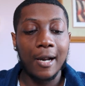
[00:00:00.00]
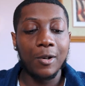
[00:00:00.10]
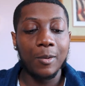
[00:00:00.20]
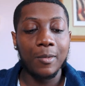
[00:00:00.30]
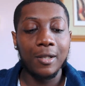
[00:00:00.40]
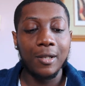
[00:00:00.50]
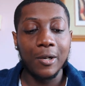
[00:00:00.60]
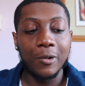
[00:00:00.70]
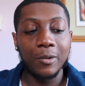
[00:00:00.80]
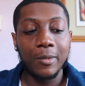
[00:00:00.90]
I normally
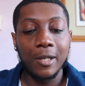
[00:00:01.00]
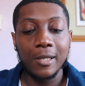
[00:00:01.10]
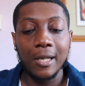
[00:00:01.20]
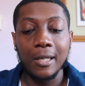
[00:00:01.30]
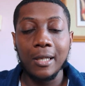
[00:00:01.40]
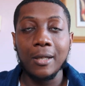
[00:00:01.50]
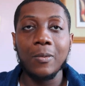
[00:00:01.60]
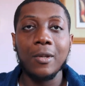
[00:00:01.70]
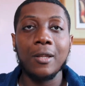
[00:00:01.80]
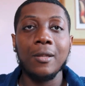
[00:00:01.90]
don't, because I
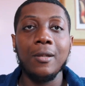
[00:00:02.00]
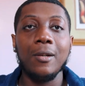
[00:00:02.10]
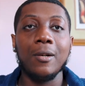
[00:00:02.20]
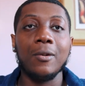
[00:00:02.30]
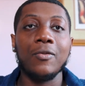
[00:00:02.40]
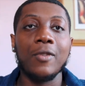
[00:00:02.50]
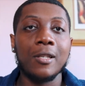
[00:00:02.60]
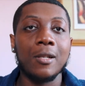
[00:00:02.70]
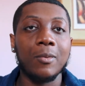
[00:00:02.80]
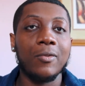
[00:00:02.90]
deal with, you know,
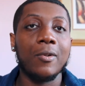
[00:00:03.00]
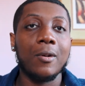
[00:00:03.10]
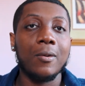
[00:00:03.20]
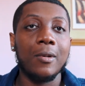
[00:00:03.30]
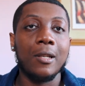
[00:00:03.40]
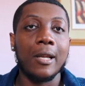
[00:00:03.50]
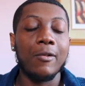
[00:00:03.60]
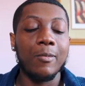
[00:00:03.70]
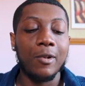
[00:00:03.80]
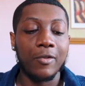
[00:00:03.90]
fixing up the photo in
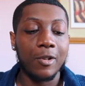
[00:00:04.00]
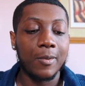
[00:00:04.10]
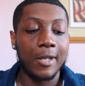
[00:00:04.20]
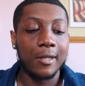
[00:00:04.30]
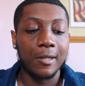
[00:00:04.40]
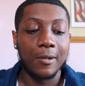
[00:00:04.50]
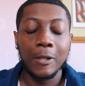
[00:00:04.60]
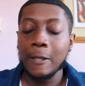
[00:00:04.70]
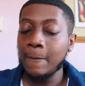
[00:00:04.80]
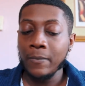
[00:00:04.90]
Lightroom in the first place,
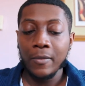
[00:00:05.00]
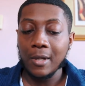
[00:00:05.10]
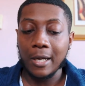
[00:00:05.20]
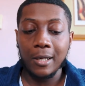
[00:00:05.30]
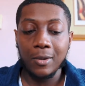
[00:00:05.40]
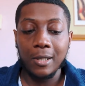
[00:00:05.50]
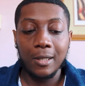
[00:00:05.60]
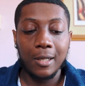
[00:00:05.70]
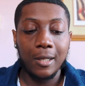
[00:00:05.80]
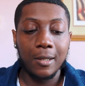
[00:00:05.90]
so I don't want
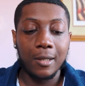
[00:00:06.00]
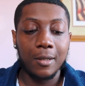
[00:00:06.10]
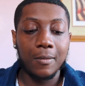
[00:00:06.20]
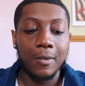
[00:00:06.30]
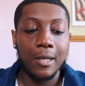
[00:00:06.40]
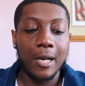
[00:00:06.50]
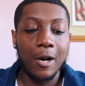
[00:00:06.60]
anything needed